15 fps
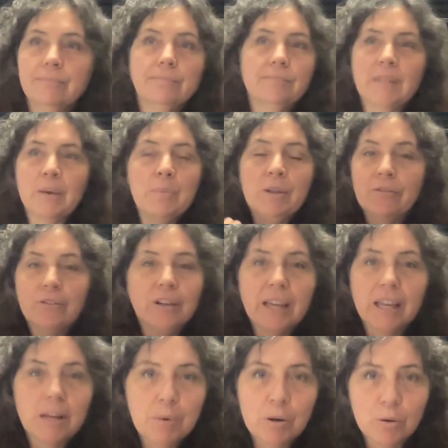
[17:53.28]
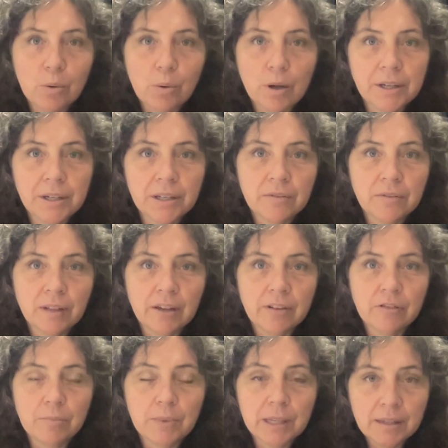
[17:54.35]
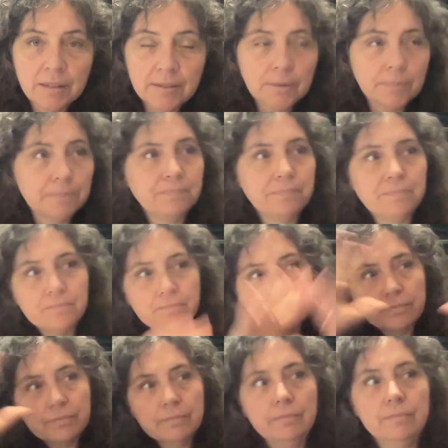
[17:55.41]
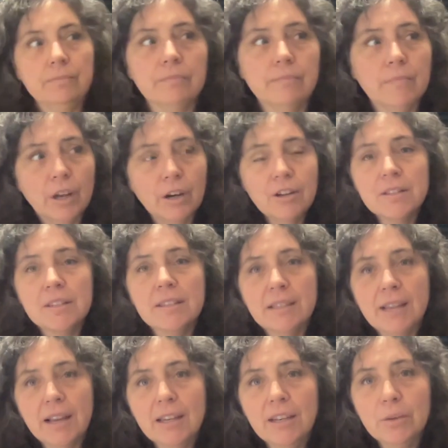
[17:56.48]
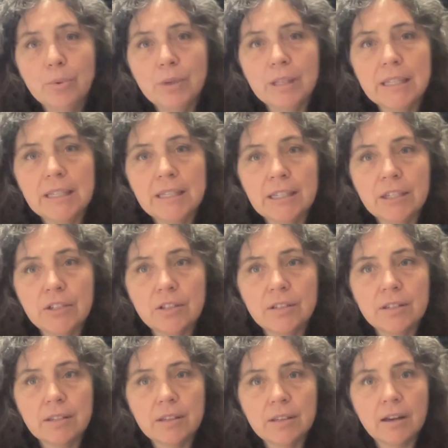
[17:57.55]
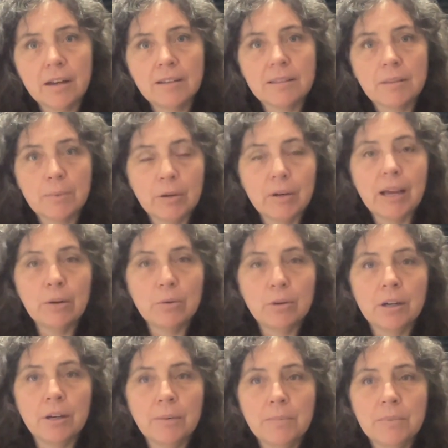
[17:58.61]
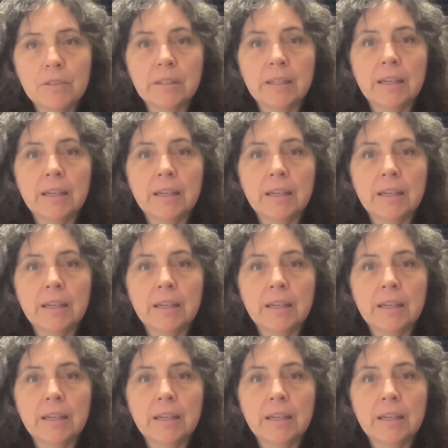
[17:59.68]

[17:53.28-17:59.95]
And we forget about quality of life because our society really teaches us about outcomes,